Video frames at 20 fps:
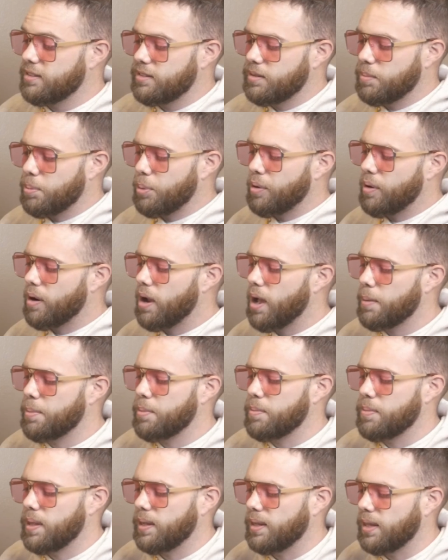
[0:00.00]
the
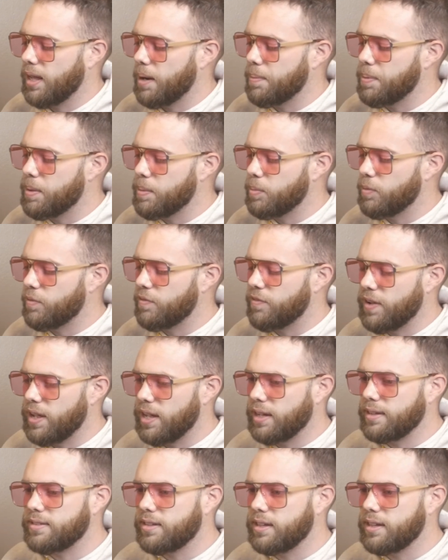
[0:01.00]
problem that a lot of people
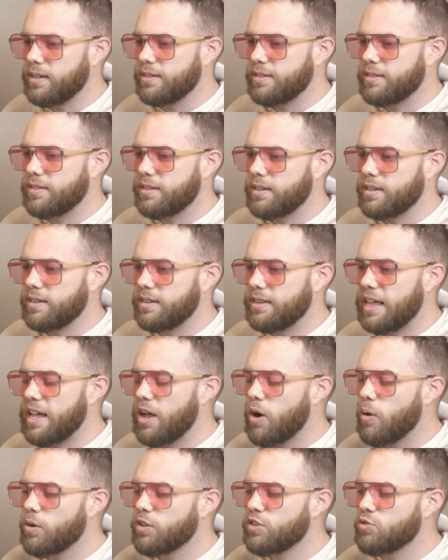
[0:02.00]
face is they
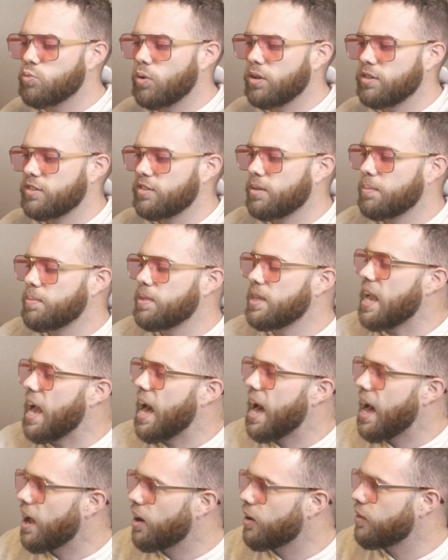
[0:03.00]
always want something
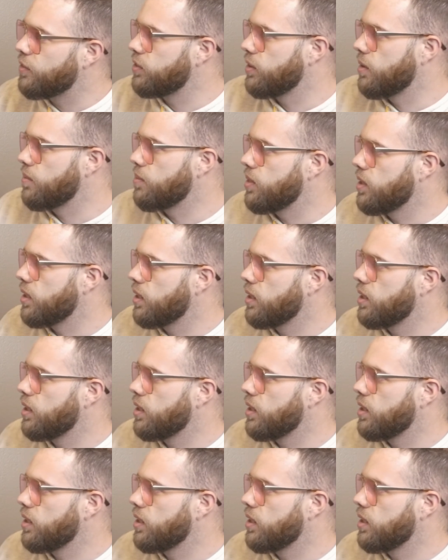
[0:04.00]
out of something.